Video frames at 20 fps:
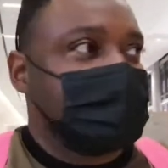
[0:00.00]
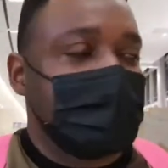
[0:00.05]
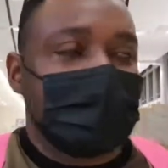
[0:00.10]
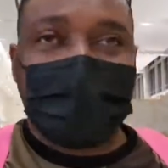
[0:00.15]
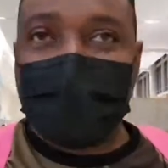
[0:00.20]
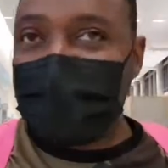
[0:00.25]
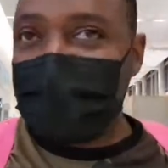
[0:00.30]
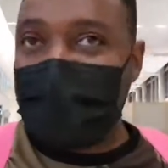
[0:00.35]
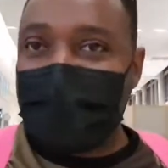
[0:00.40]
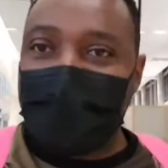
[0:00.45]

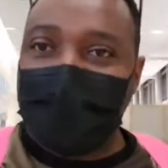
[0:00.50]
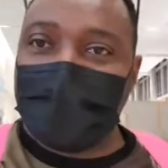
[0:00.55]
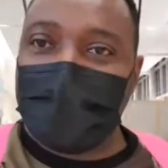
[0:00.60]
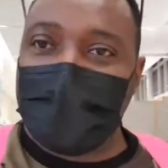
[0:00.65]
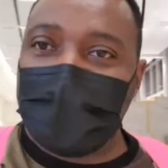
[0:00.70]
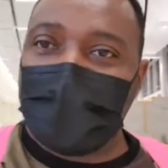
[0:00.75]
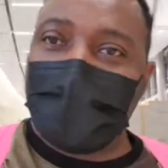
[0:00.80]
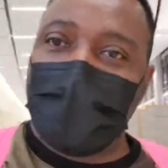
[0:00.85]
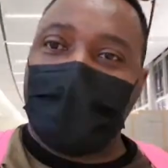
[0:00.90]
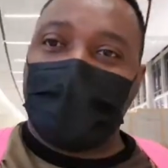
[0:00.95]
Have to say,
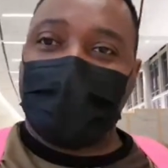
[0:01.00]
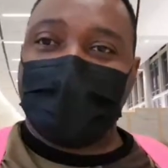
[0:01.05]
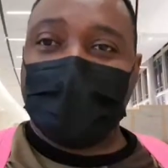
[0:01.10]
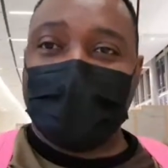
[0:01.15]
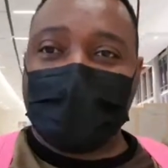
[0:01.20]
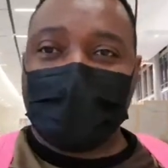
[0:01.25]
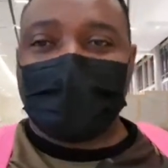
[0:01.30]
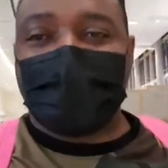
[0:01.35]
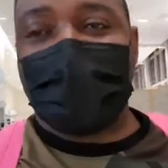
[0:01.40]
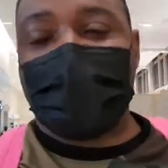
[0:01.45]

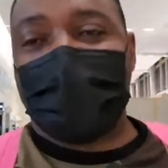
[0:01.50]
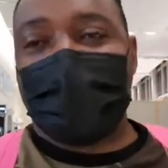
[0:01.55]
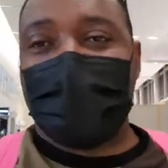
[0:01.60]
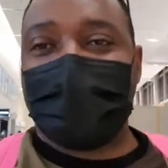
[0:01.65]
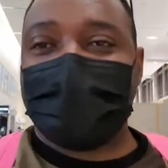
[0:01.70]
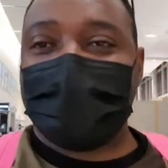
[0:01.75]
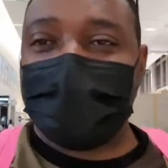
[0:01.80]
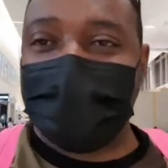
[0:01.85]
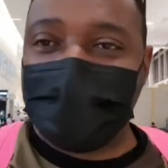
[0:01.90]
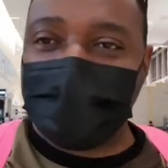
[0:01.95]
hassle-free trip
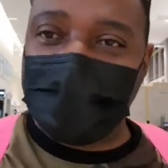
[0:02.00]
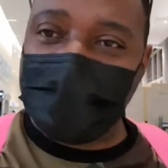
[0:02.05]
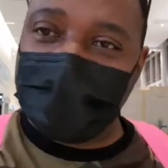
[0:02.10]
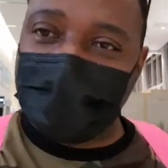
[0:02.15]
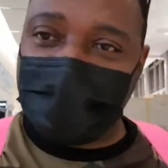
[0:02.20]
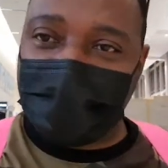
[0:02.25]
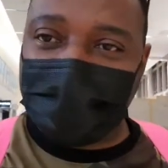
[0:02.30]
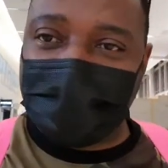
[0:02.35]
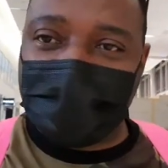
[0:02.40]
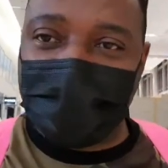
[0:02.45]
so far,
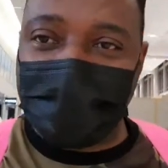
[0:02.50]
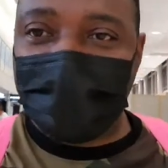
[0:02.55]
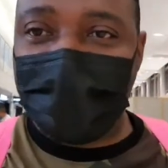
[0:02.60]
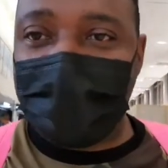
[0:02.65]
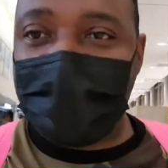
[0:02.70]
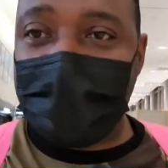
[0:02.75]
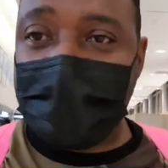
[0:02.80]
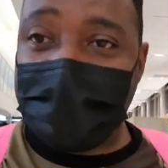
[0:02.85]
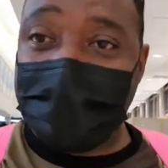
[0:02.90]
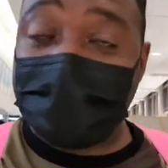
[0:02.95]

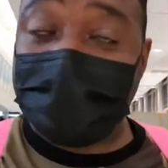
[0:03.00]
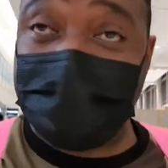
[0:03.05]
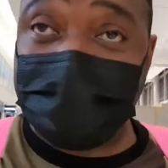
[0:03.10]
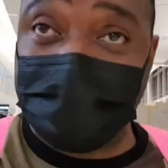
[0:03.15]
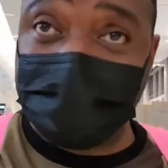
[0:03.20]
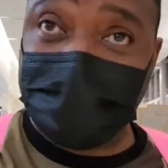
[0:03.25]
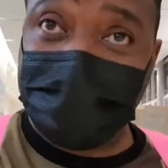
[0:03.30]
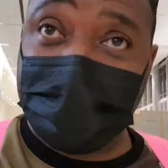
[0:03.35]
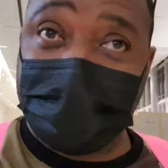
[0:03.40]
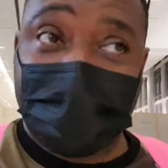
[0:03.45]

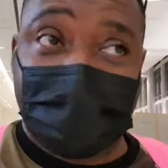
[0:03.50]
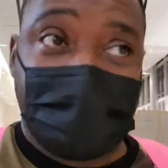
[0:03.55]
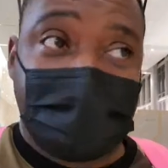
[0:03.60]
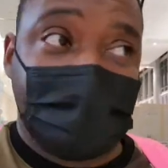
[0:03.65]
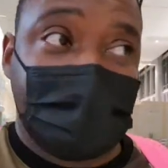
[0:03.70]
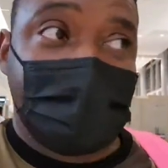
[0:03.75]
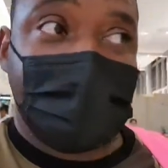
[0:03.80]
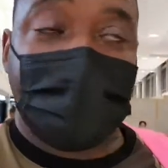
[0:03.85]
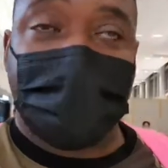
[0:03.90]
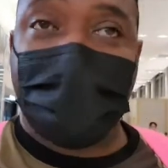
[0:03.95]
both
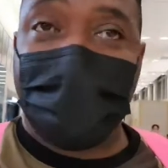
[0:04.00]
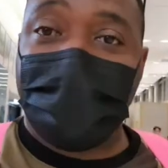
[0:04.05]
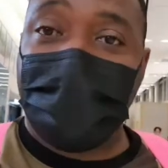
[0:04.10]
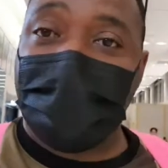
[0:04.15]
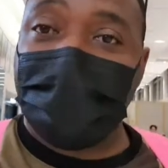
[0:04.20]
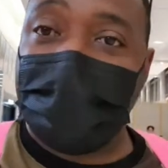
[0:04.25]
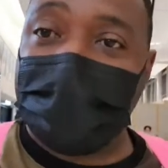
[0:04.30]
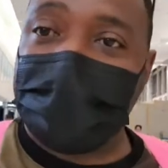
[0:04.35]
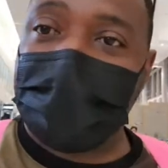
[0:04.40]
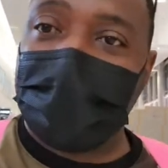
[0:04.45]
on
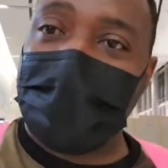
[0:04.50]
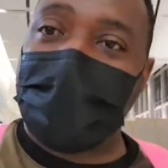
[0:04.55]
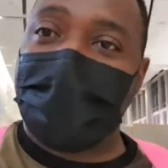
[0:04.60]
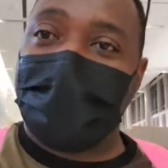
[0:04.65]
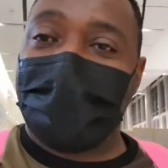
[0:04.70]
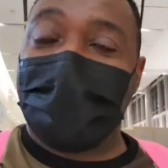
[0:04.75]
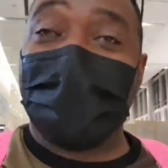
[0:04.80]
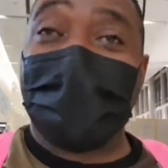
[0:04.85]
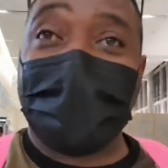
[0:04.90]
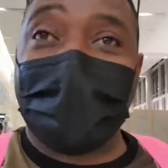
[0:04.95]
arrival and
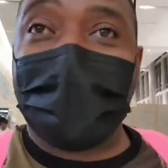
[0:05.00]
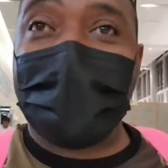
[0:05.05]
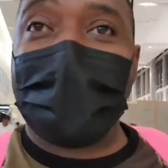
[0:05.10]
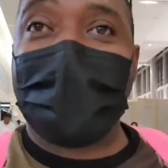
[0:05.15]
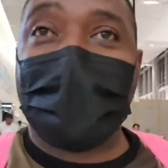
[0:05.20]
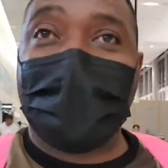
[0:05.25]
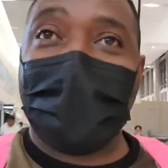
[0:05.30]
departure.